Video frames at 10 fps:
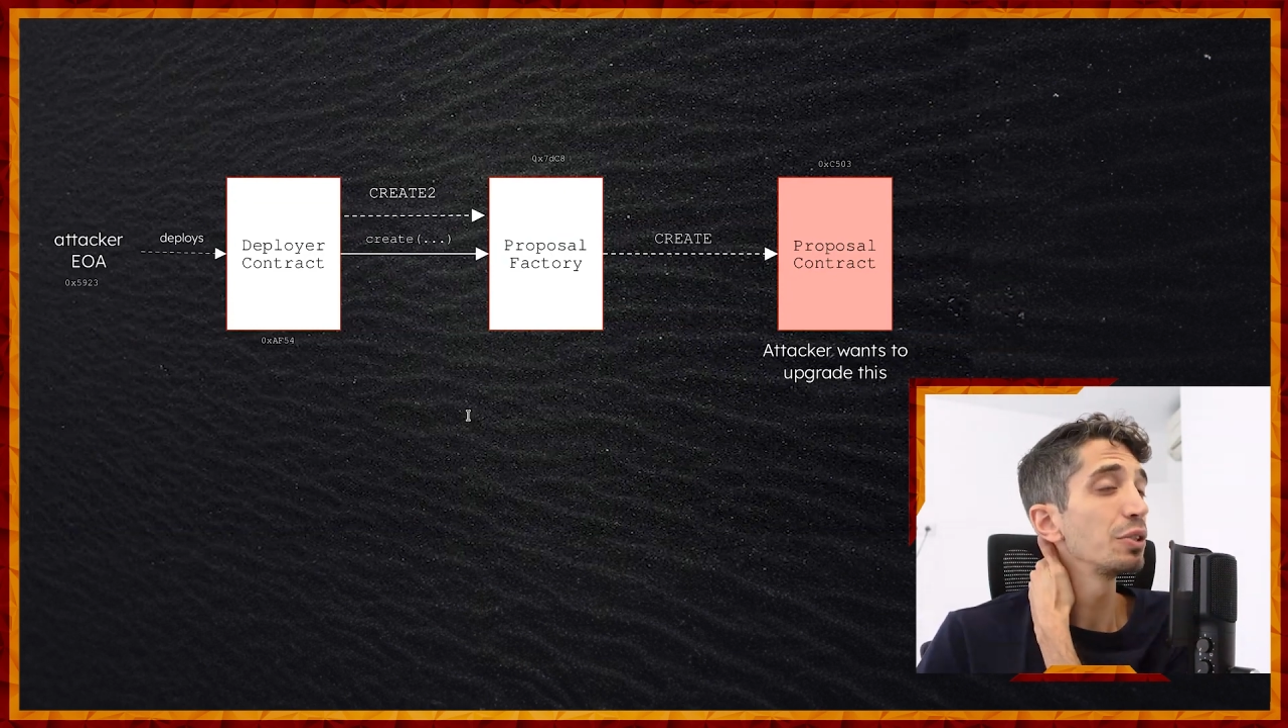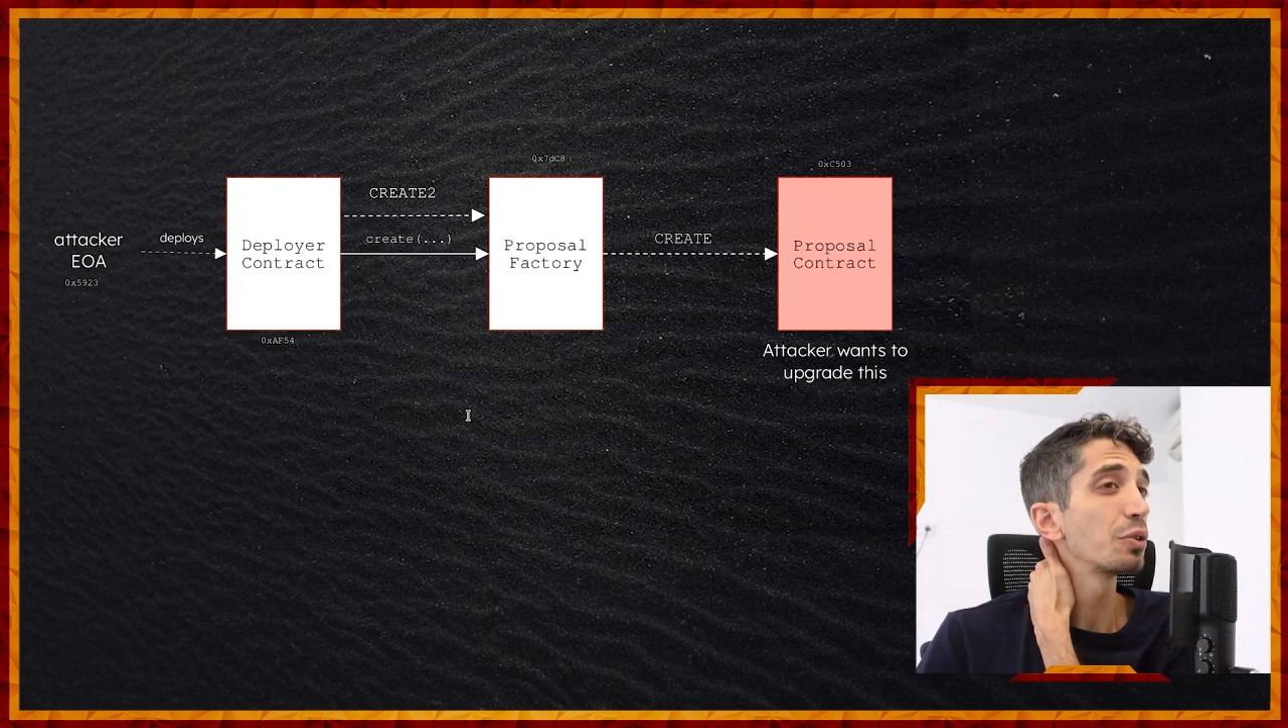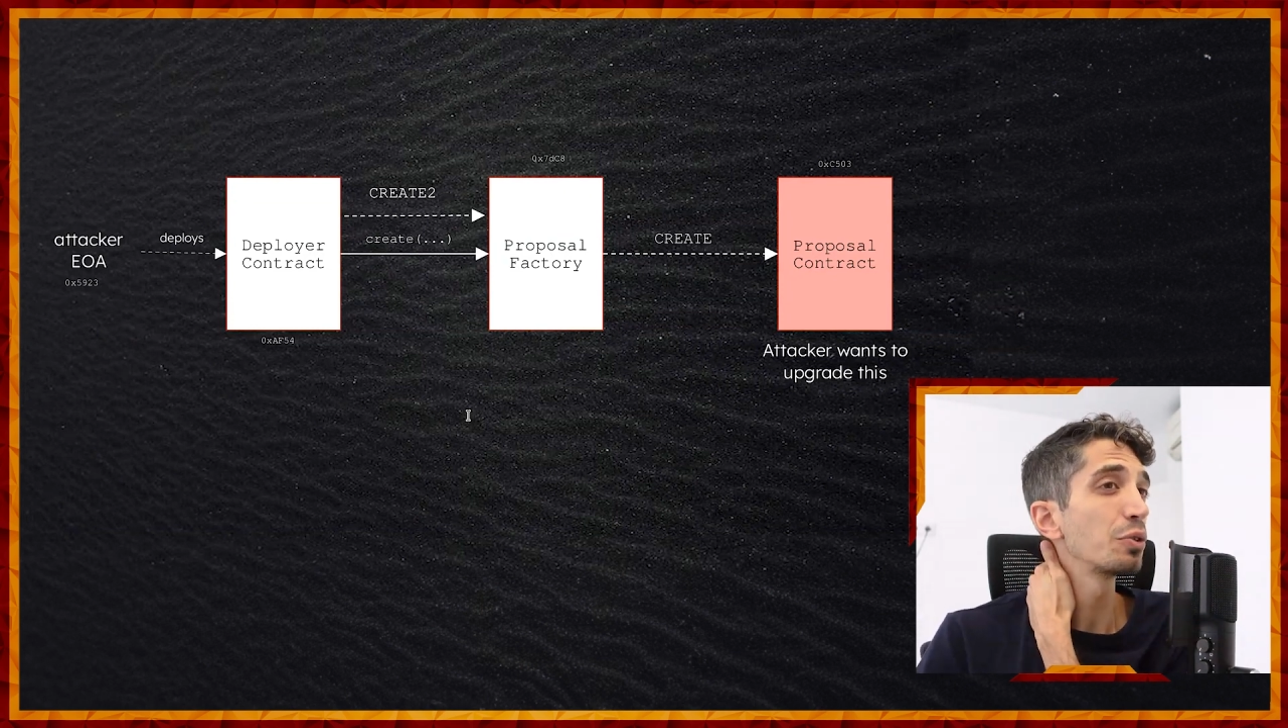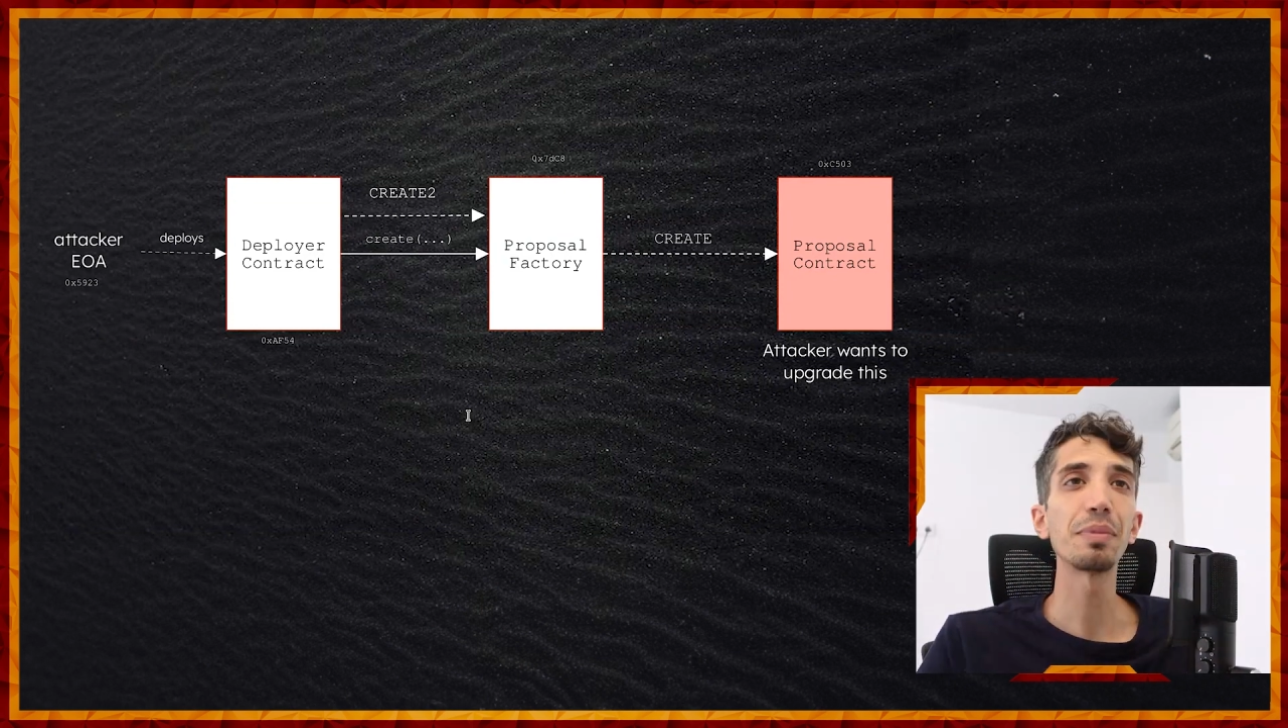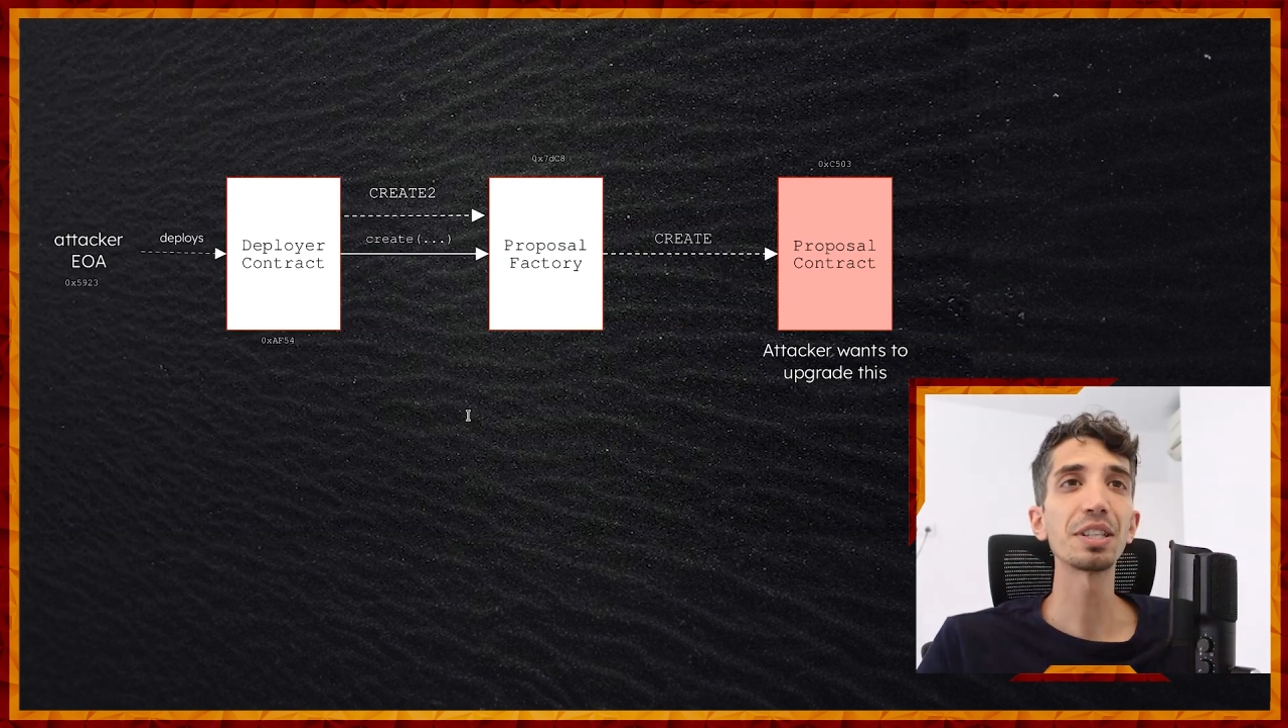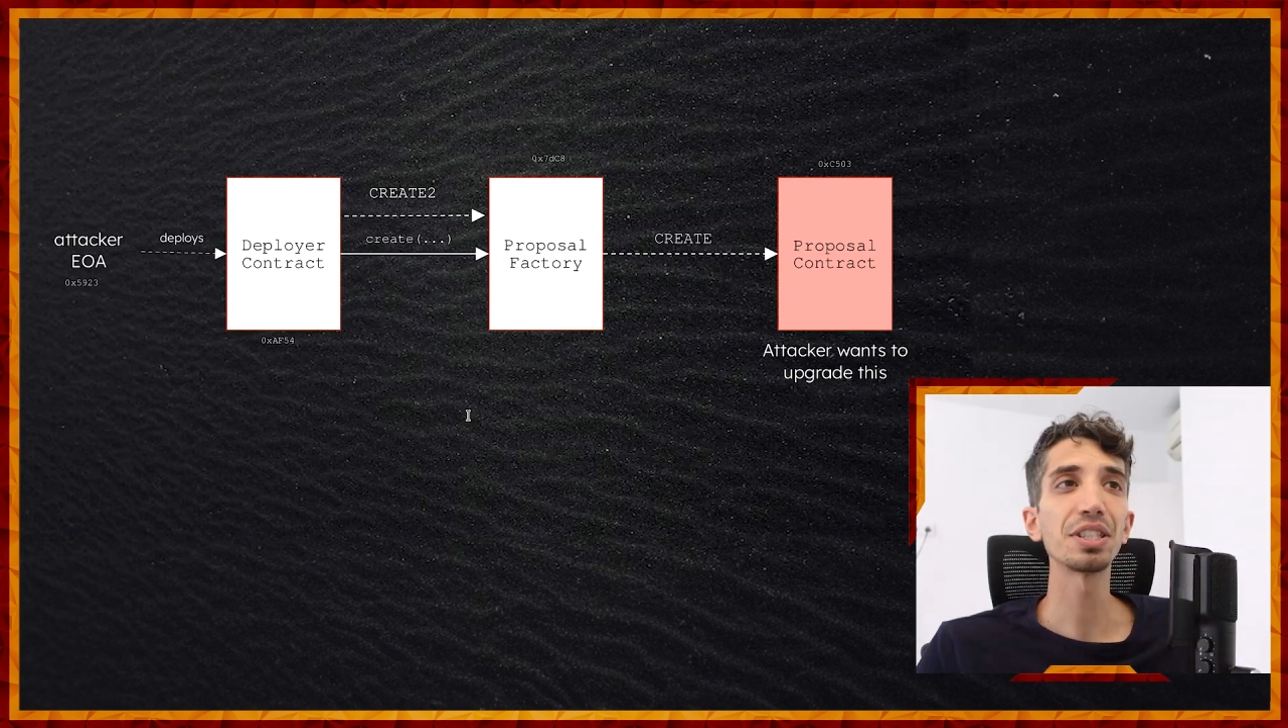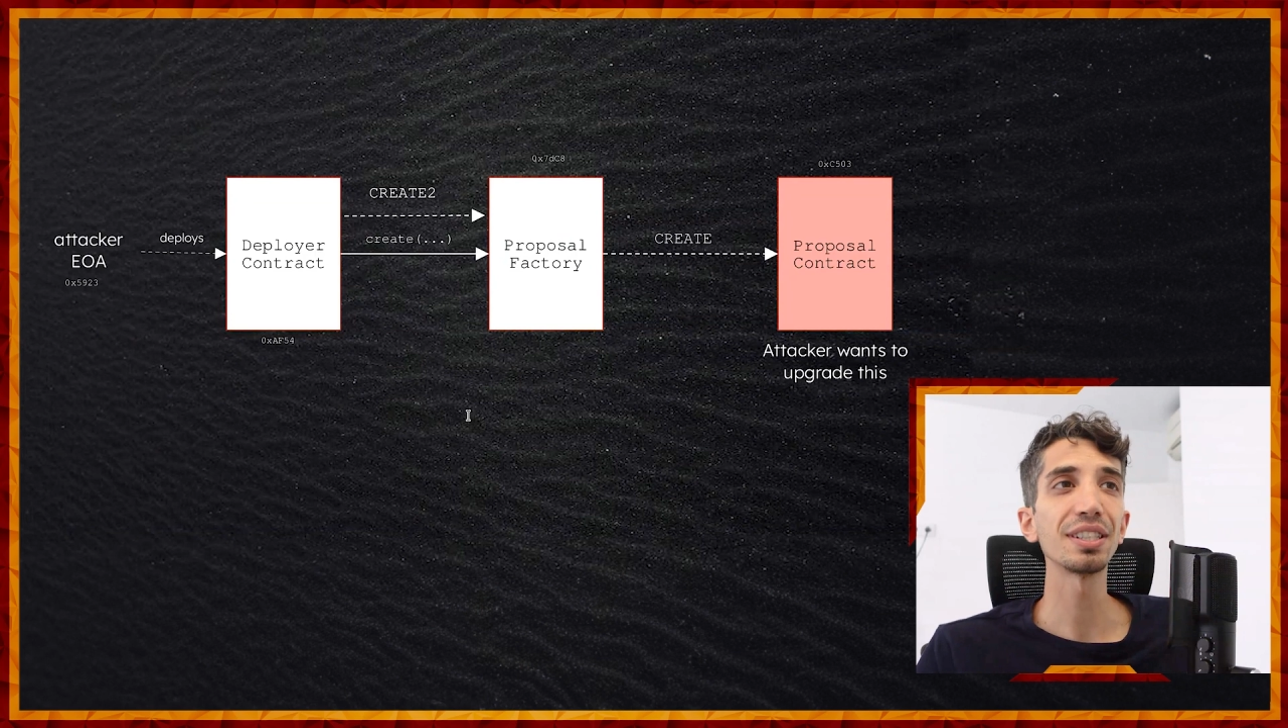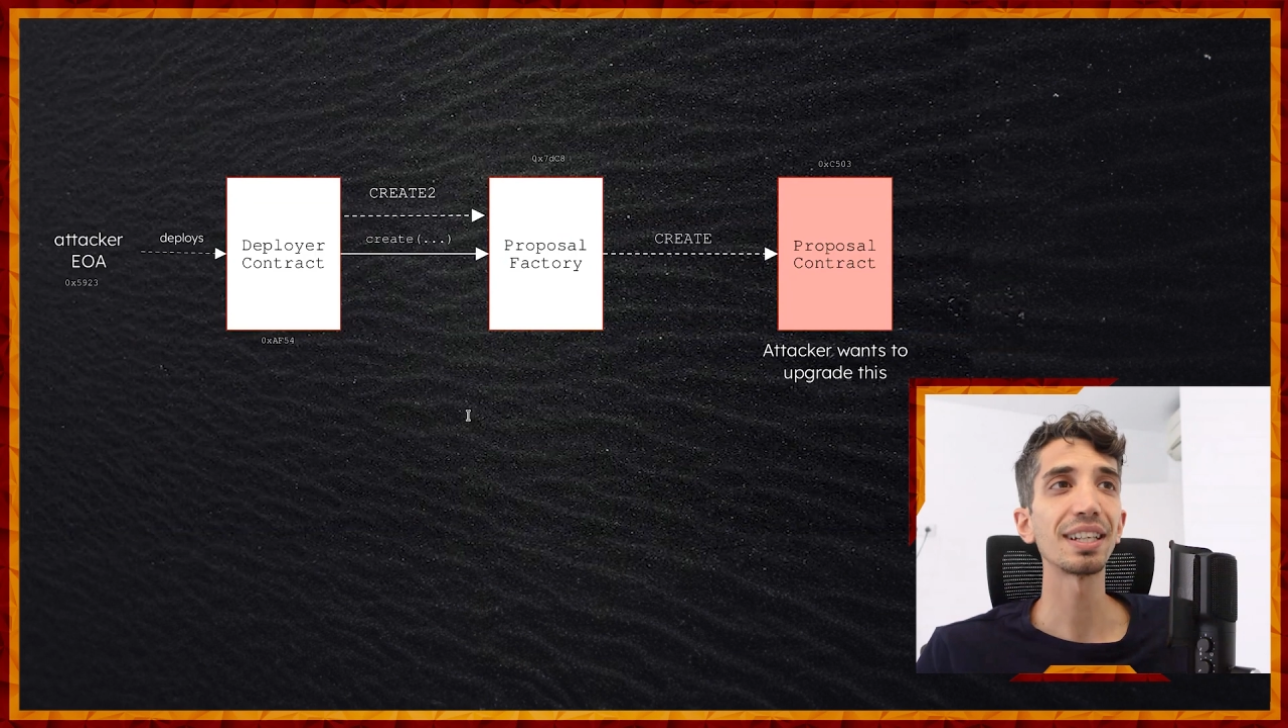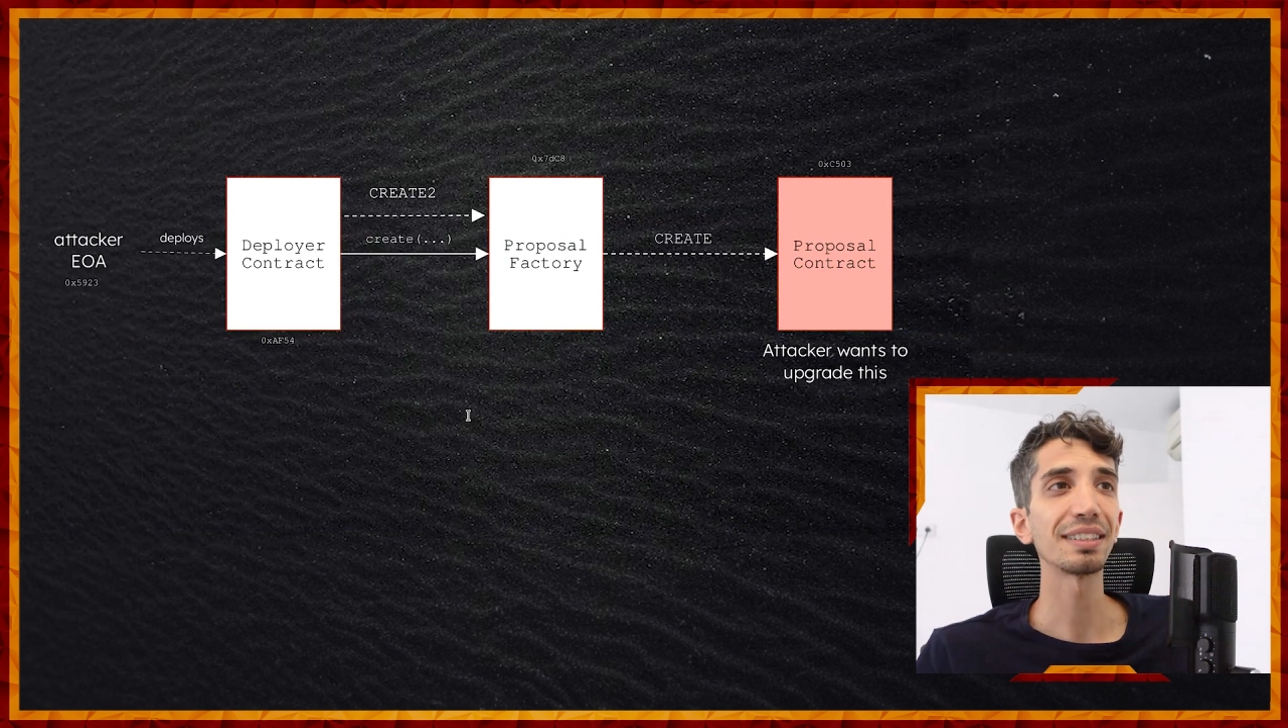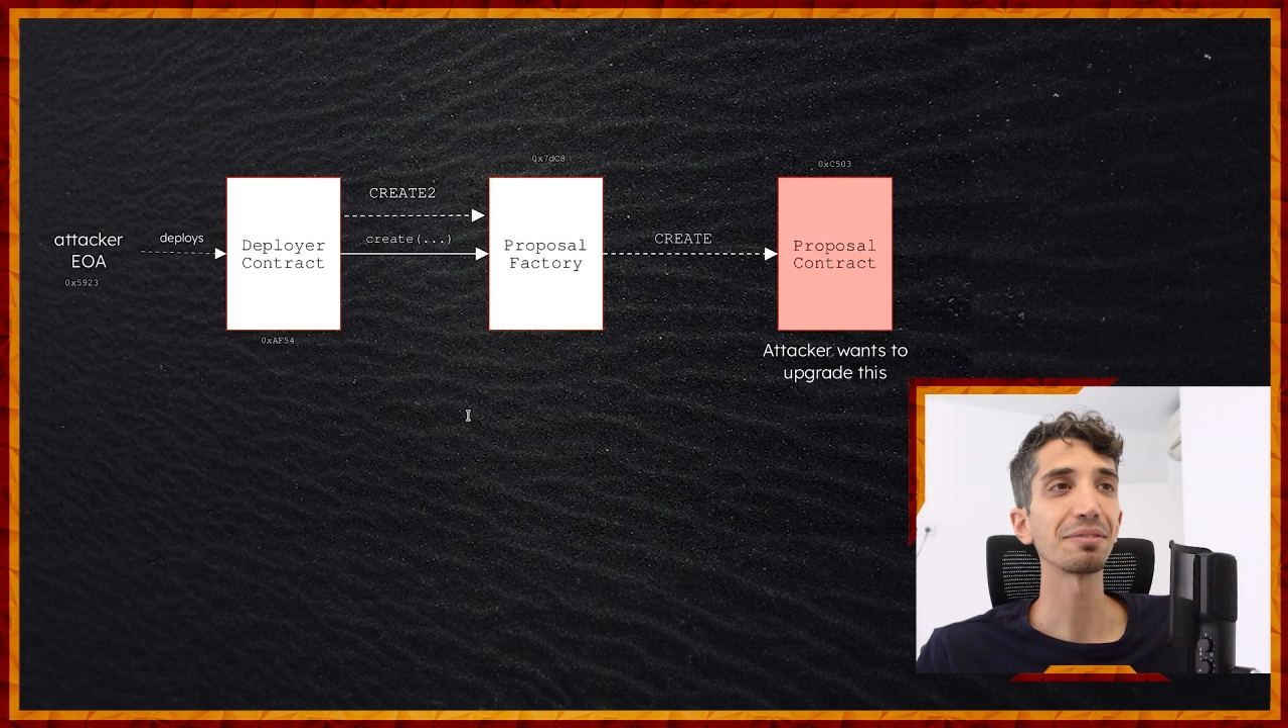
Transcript: could imagine that,